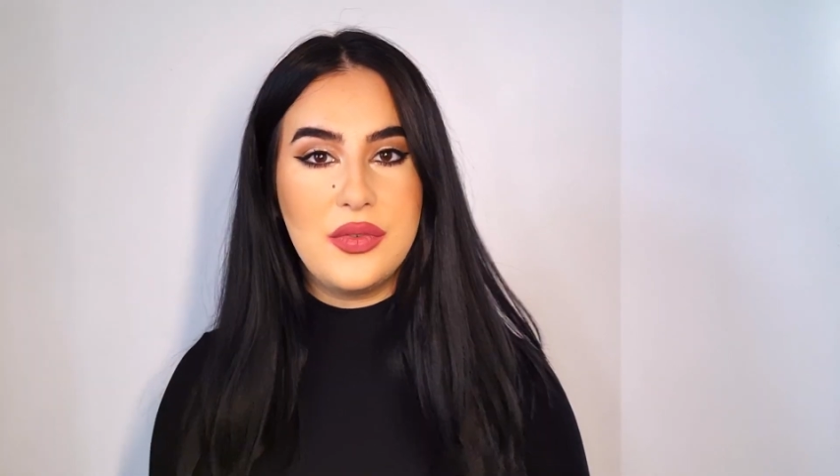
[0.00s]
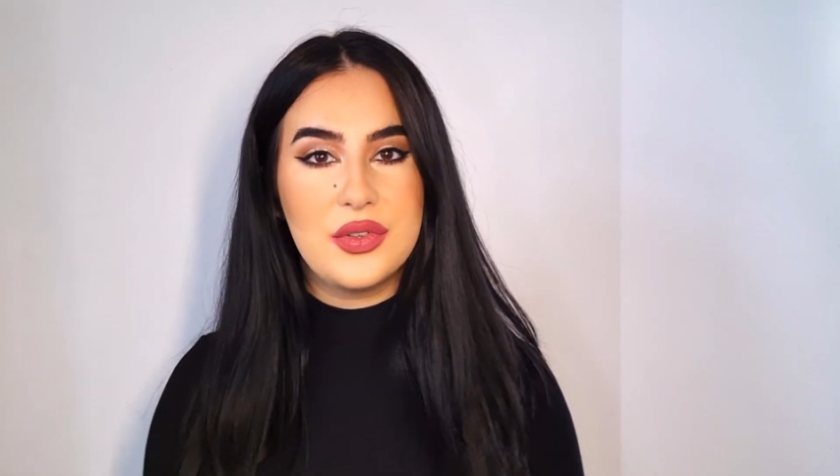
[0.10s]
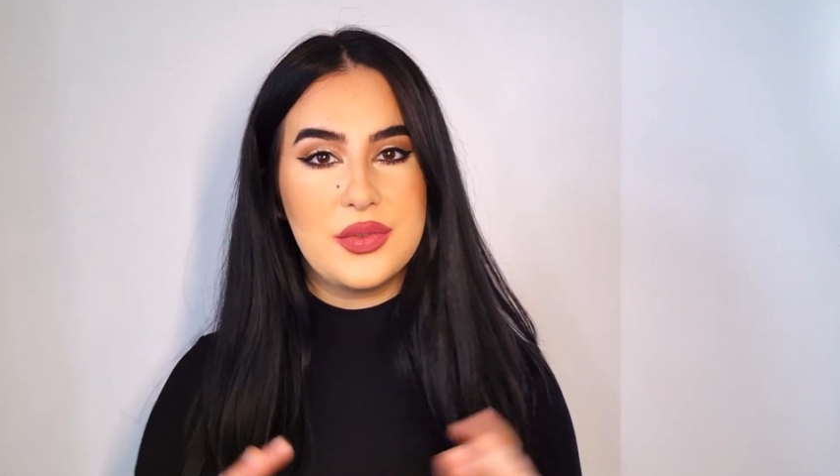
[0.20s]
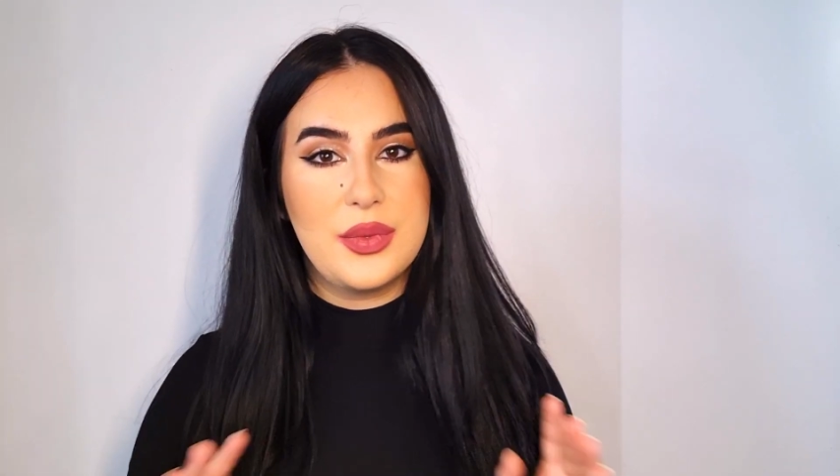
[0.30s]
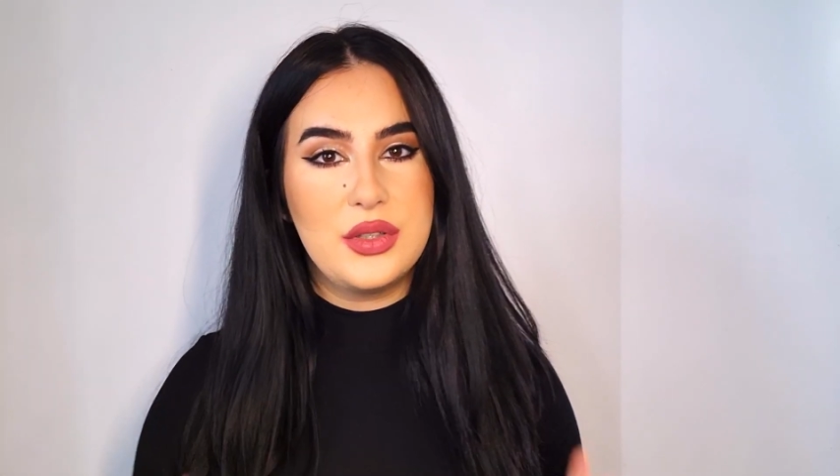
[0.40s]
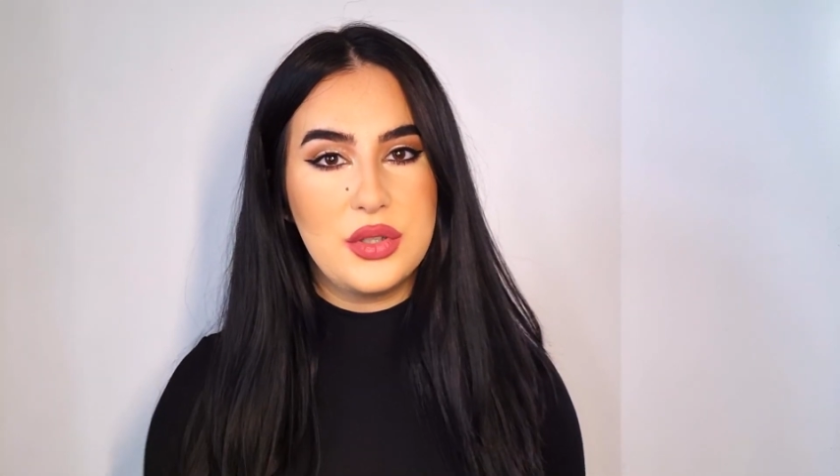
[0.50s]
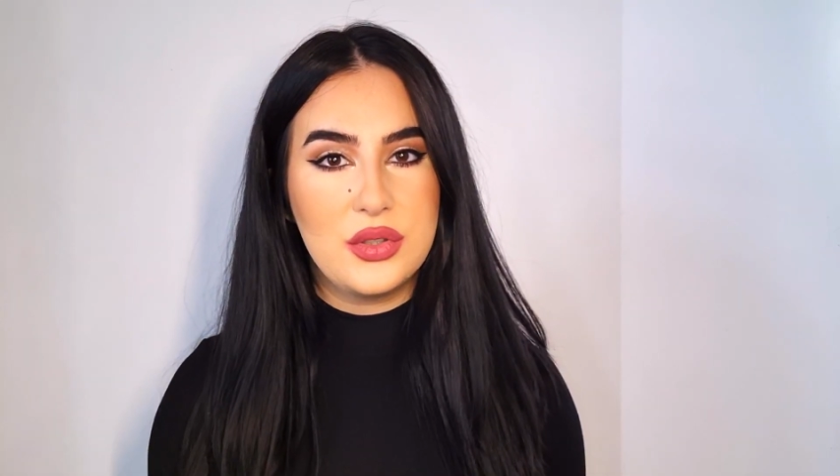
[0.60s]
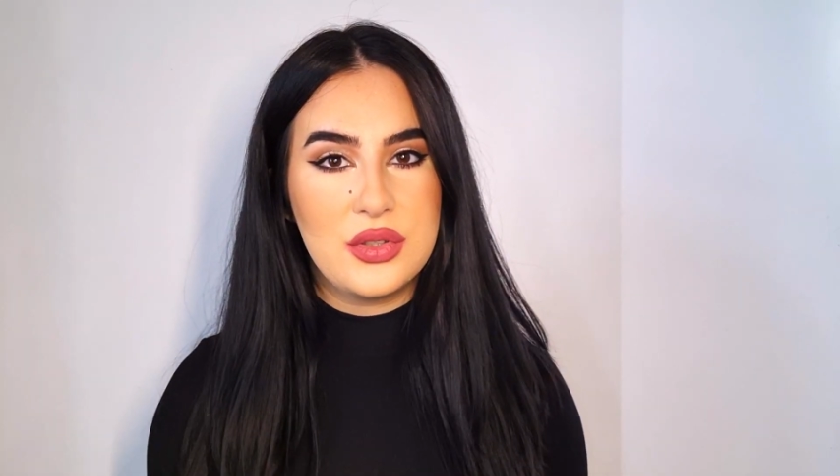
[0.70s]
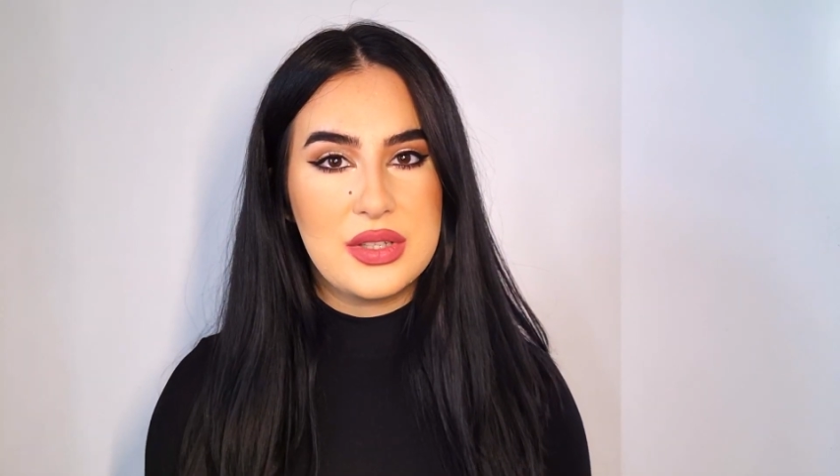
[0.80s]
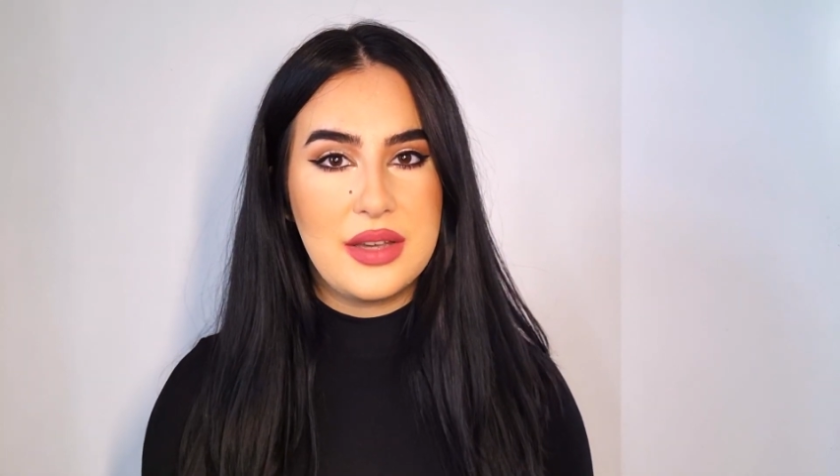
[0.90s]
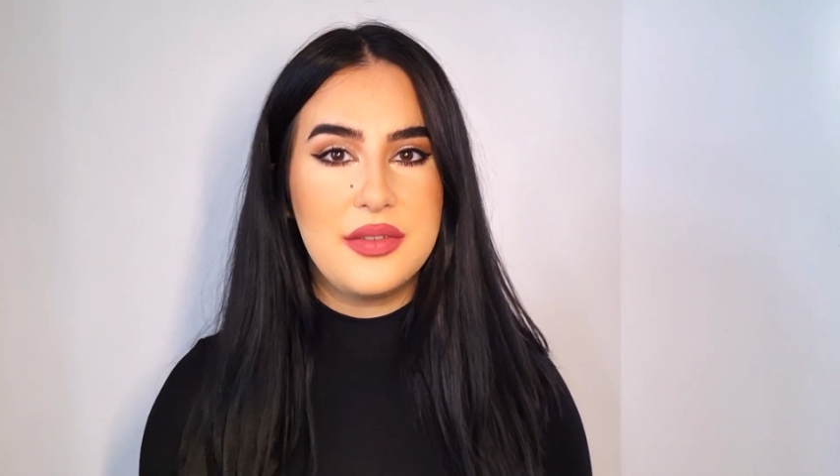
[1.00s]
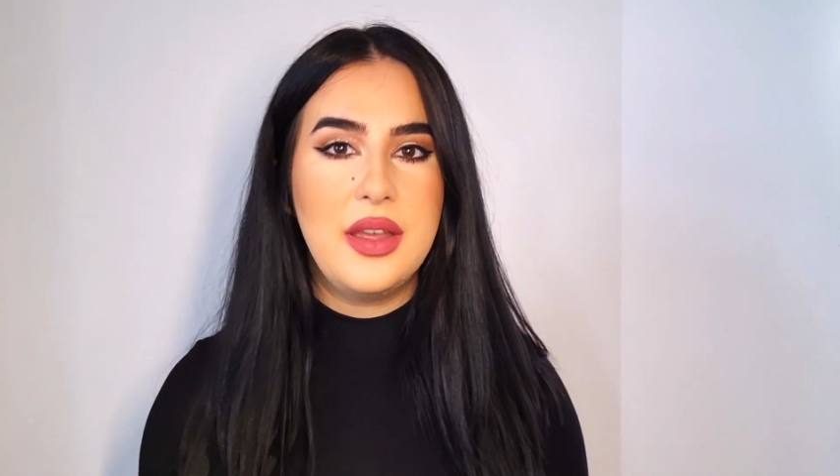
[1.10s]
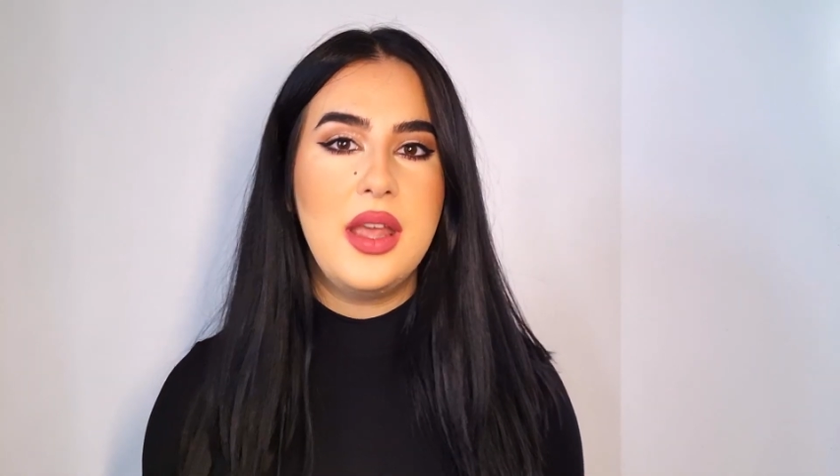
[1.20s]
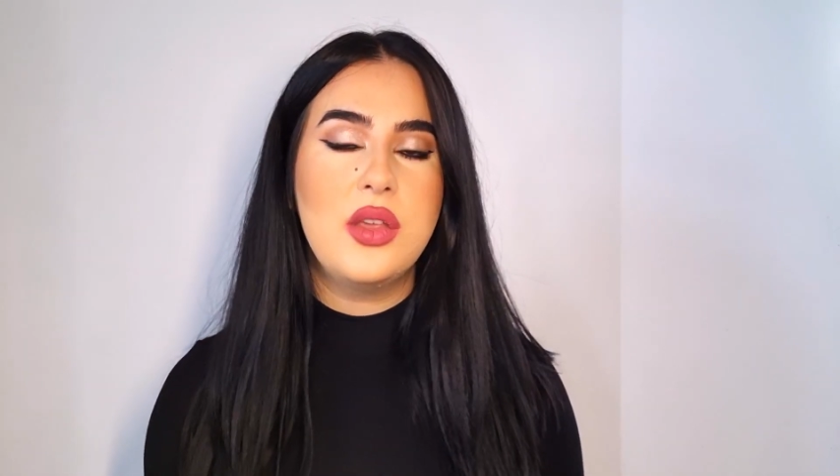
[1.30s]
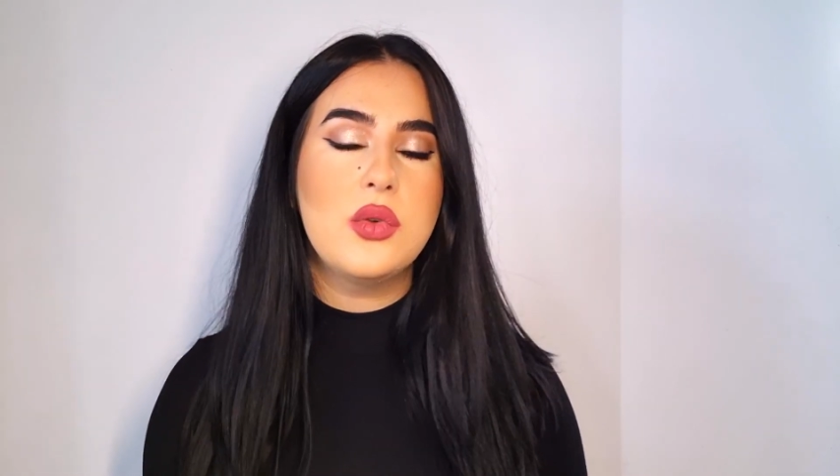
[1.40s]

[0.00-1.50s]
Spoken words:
if you've smelled Intense Café,